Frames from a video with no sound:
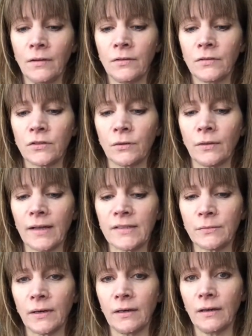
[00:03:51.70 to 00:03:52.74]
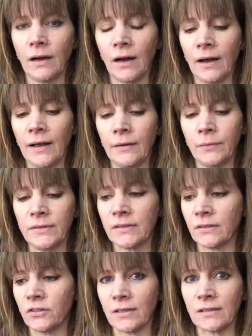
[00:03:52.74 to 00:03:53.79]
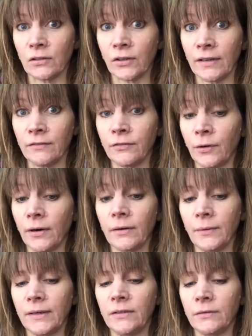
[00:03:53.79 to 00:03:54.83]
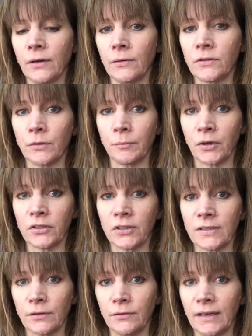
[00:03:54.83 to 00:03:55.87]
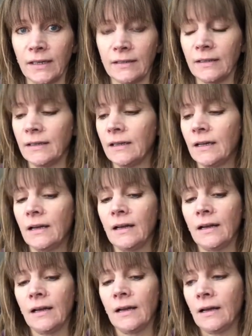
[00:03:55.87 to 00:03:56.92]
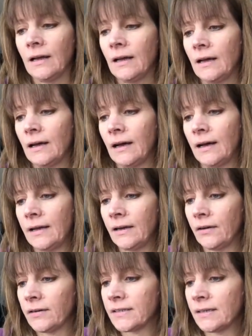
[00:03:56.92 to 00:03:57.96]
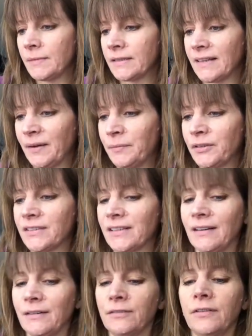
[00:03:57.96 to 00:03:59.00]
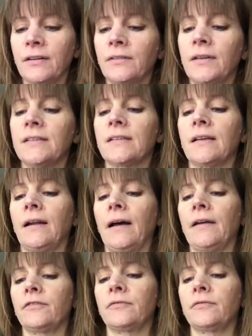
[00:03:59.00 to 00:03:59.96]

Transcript: So that's what I would suggest looking for when you go to purchase a reed. Here are some examples of reeds that I've